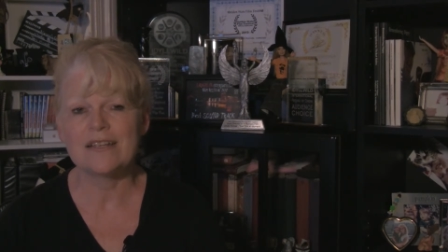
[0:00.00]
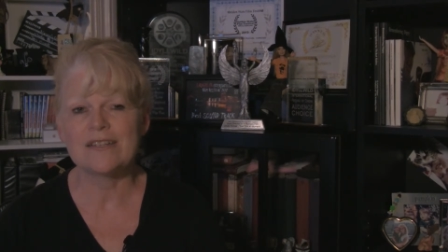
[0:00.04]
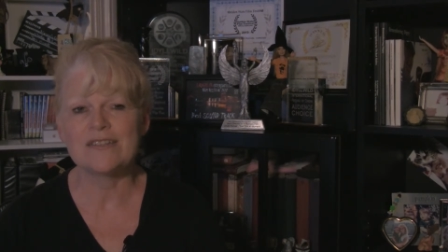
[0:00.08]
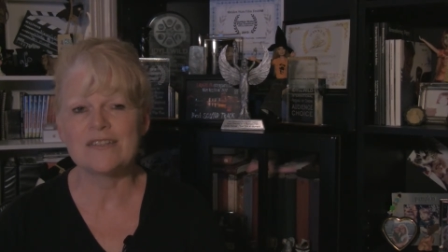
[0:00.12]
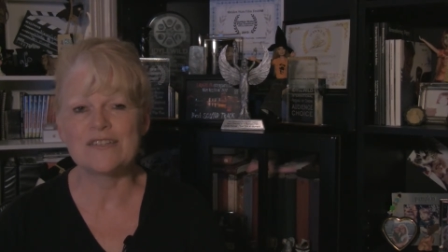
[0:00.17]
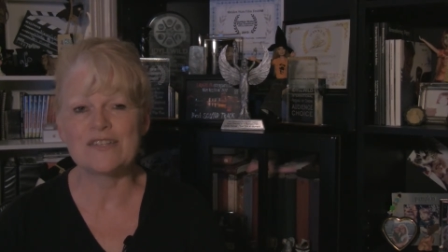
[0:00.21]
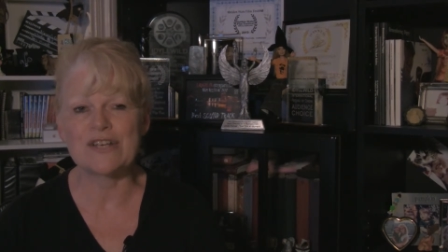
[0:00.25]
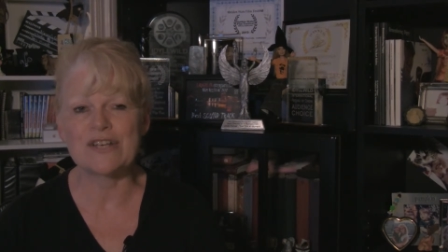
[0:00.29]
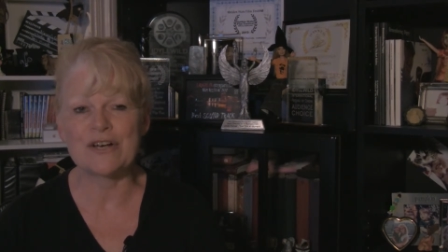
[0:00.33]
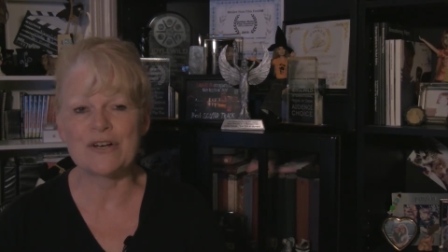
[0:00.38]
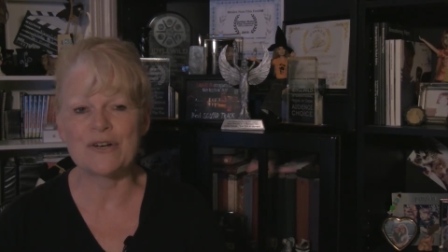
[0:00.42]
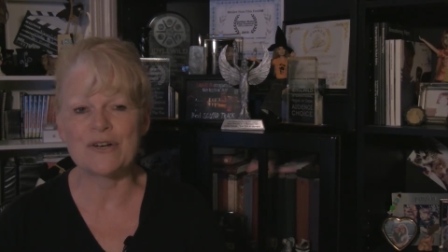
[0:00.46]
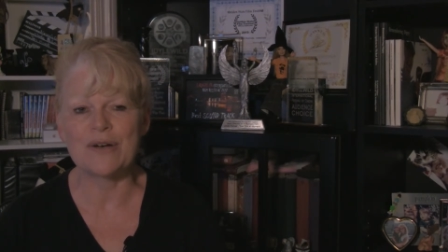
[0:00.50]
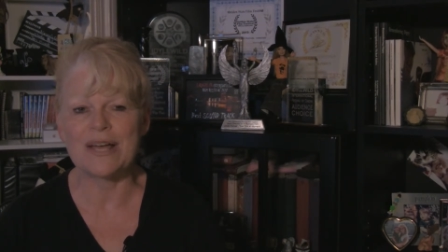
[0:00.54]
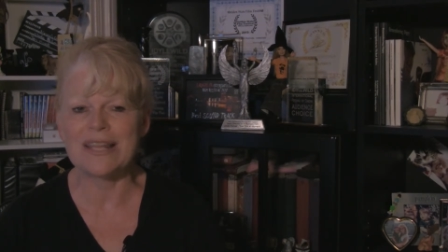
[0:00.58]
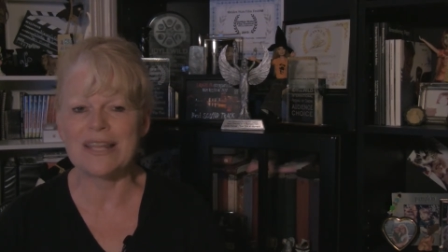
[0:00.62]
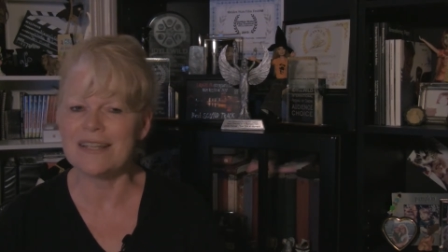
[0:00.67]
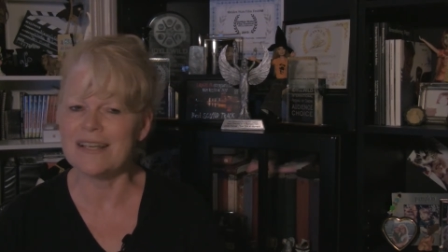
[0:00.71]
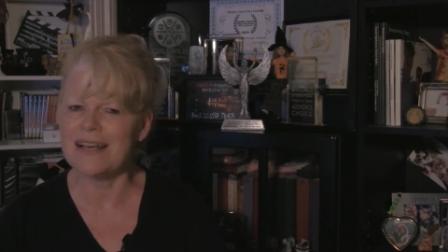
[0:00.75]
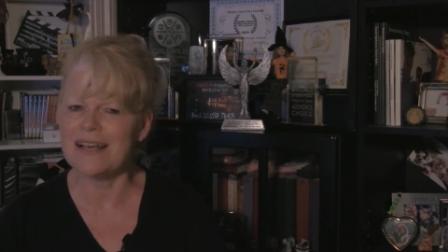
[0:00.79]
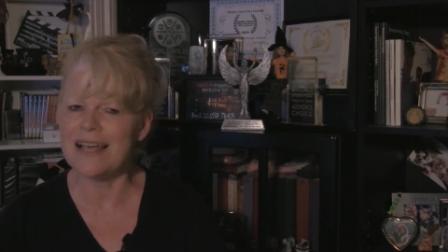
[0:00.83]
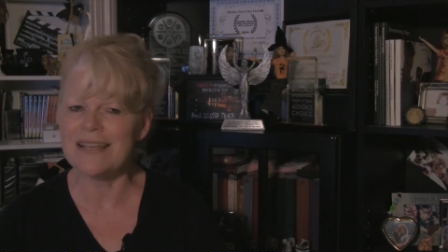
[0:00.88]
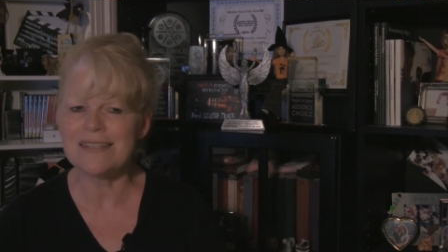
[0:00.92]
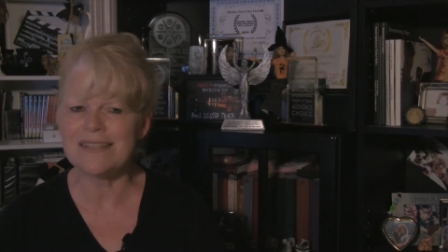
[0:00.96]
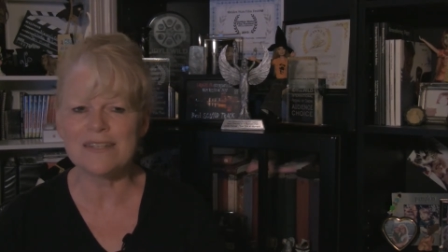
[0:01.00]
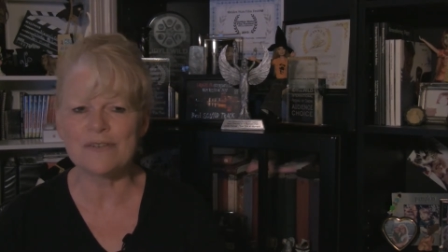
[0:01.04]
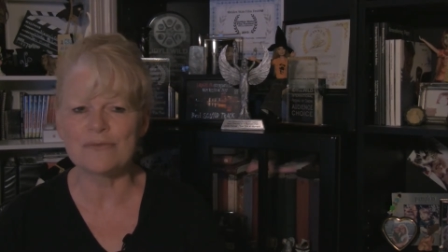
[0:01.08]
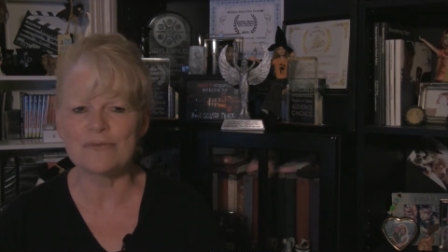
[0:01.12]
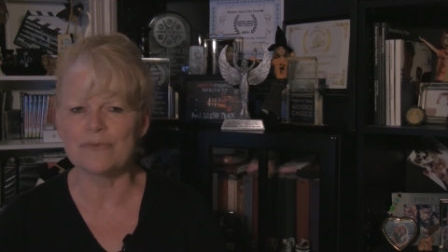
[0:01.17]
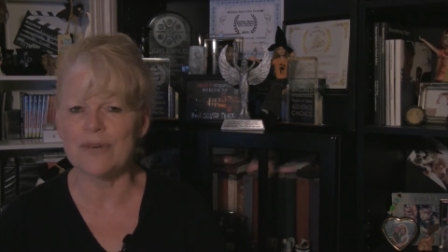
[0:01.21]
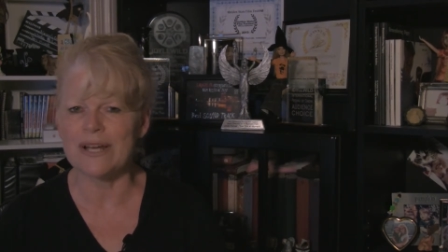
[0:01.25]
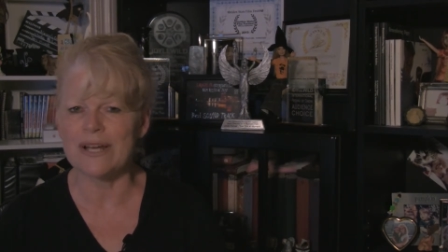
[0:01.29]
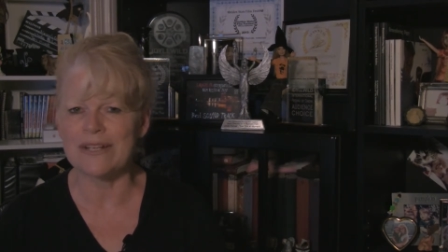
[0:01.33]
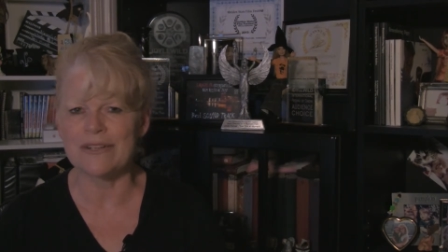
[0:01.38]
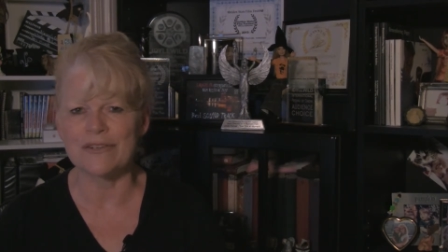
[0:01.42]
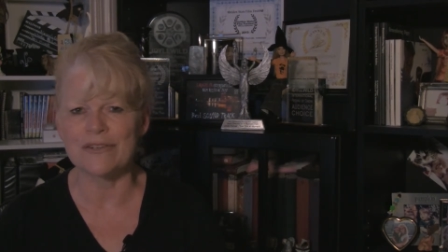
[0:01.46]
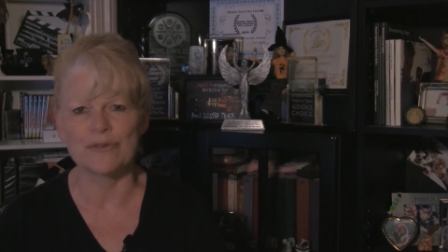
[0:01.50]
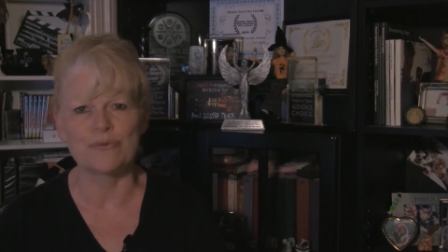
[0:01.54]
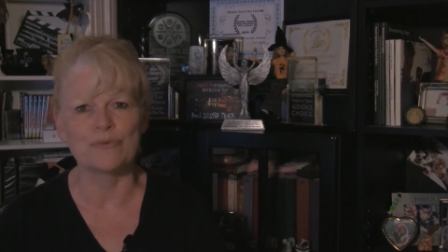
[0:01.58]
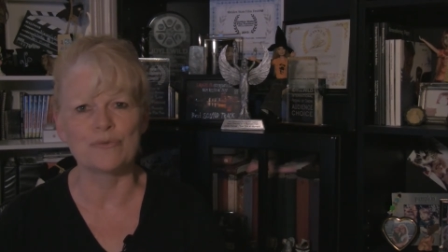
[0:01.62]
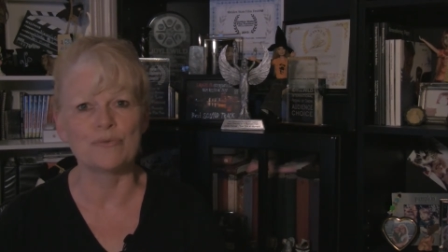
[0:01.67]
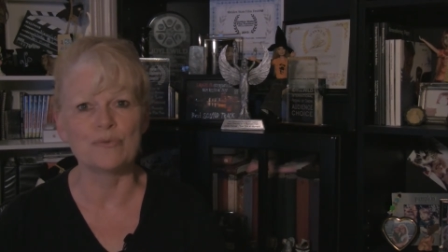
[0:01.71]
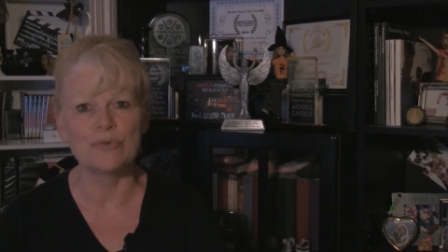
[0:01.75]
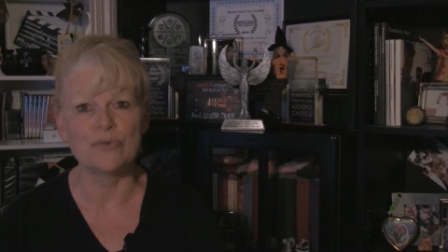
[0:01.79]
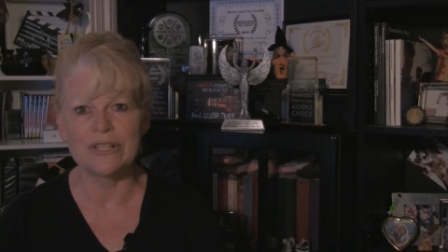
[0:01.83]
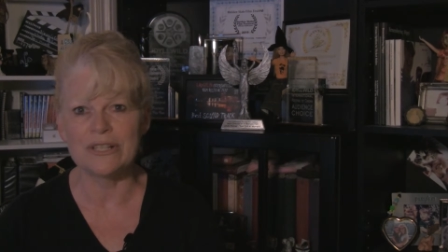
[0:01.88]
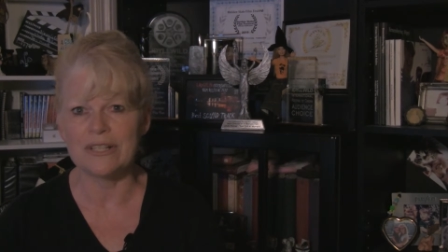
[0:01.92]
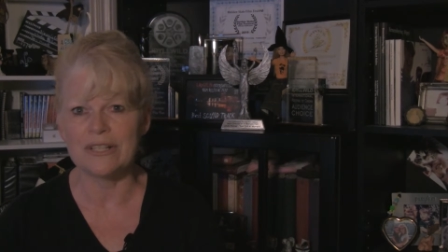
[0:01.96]
So and the guys that run it are
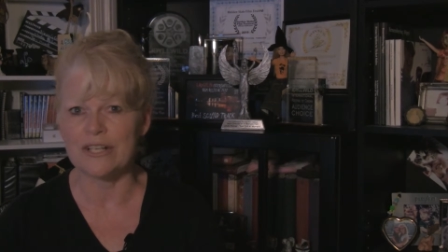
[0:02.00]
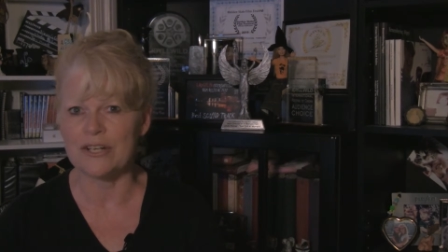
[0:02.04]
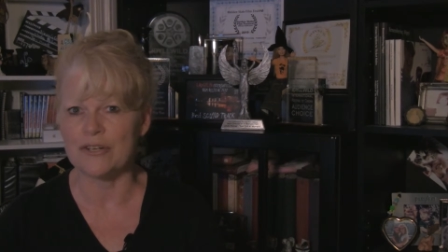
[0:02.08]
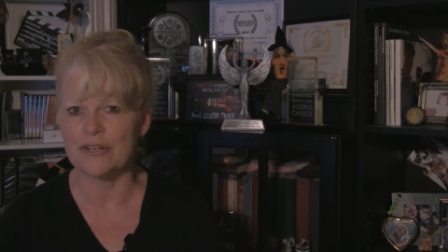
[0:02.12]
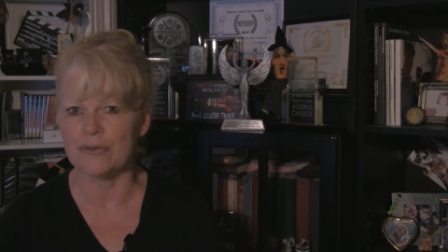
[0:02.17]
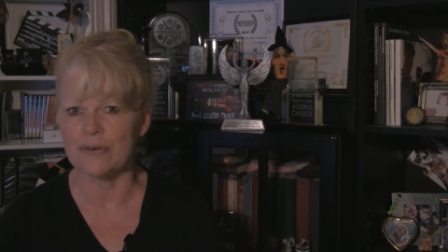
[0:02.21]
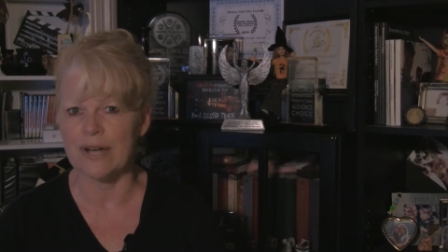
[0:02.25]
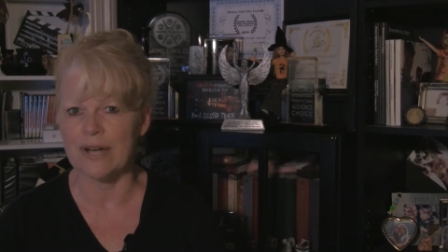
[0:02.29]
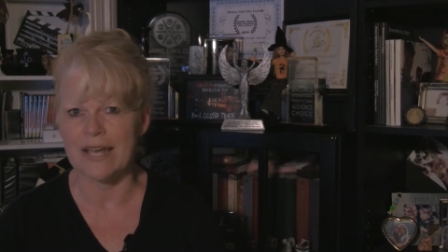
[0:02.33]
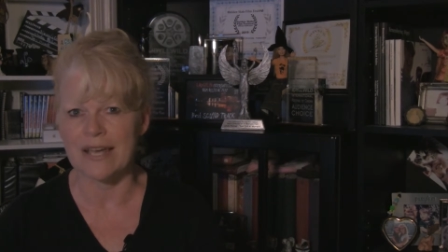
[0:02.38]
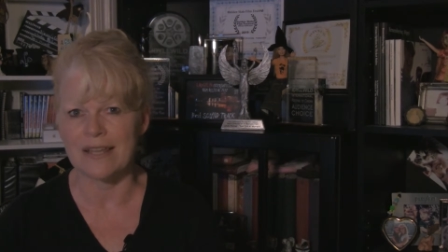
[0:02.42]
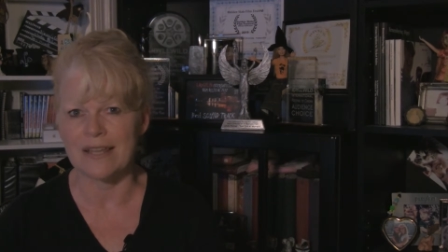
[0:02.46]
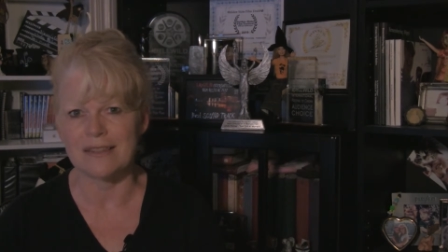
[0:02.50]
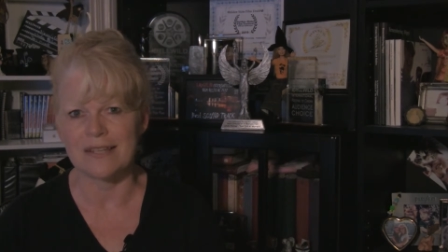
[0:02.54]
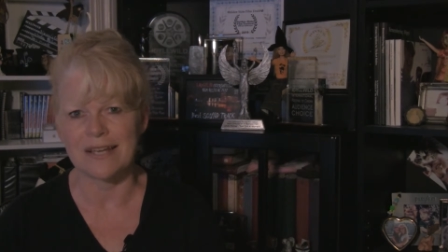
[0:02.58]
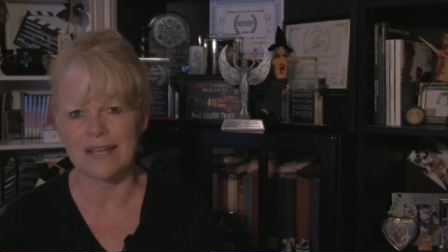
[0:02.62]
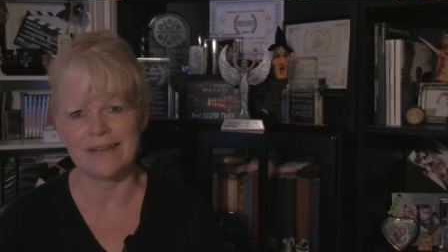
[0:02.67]
really great.